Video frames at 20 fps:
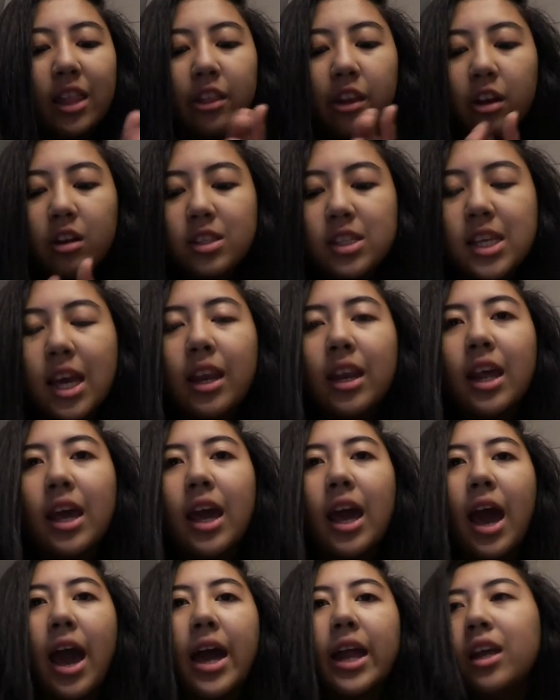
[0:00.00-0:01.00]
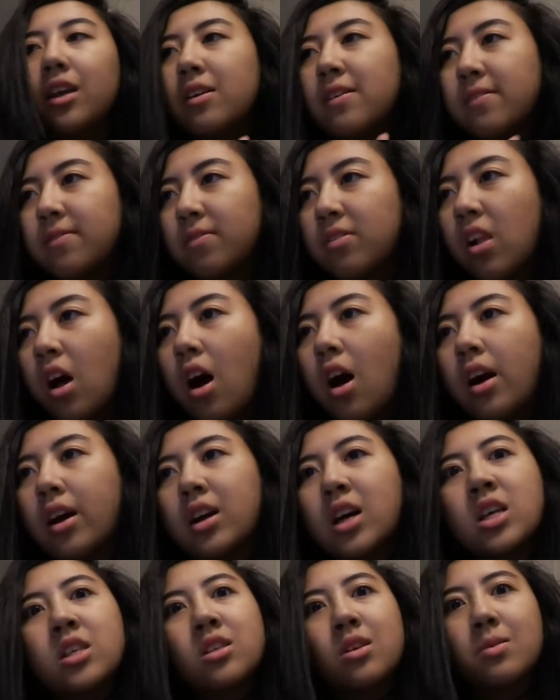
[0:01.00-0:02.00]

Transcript: and then on Sunday I didn't vlog because